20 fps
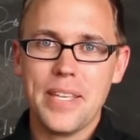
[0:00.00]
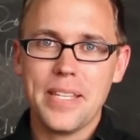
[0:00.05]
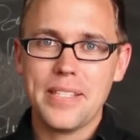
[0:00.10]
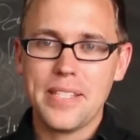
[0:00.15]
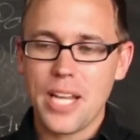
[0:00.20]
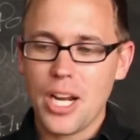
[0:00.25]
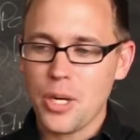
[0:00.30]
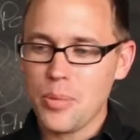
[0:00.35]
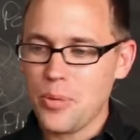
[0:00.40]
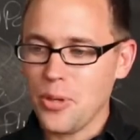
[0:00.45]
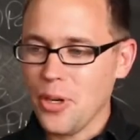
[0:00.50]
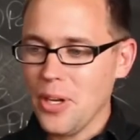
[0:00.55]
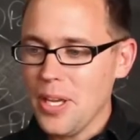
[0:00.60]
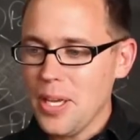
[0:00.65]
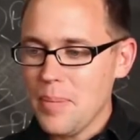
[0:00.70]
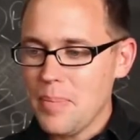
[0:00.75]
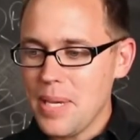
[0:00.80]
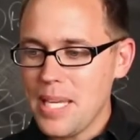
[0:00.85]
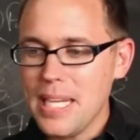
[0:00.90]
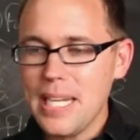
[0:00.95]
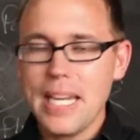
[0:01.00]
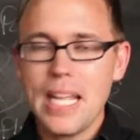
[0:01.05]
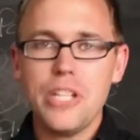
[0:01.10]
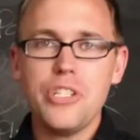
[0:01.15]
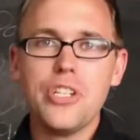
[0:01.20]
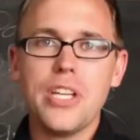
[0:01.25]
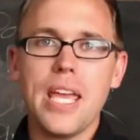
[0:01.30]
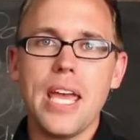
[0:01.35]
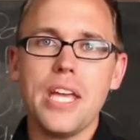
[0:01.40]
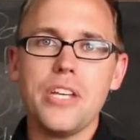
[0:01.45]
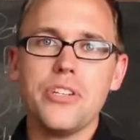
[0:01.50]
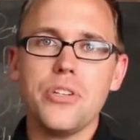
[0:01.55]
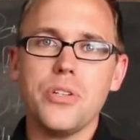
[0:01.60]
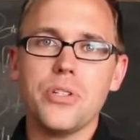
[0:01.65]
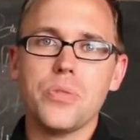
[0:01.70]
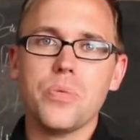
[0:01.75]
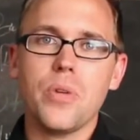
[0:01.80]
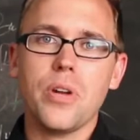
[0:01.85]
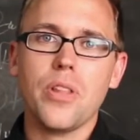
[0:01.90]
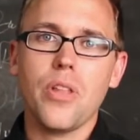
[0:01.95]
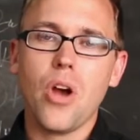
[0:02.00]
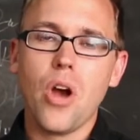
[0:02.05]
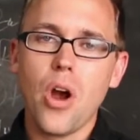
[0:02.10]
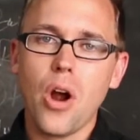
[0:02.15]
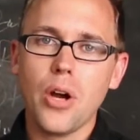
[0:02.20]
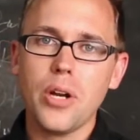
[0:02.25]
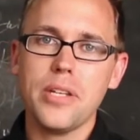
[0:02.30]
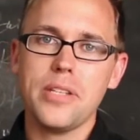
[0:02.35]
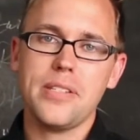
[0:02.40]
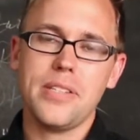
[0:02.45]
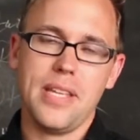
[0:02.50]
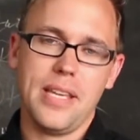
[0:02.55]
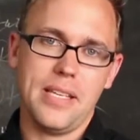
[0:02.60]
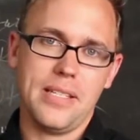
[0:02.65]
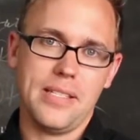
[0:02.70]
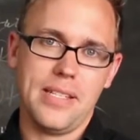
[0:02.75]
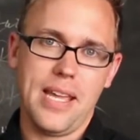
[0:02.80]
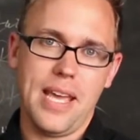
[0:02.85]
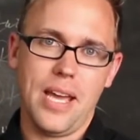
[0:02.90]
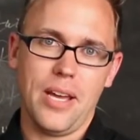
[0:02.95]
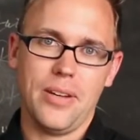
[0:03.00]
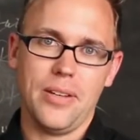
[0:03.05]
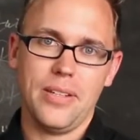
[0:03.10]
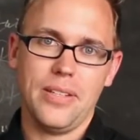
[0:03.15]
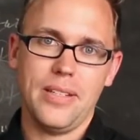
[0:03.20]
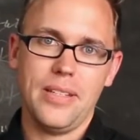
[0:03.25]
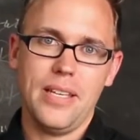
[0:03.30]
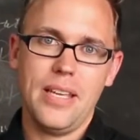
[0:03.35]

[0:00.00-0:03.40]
It's terrible. Being in education is one of the hardest things now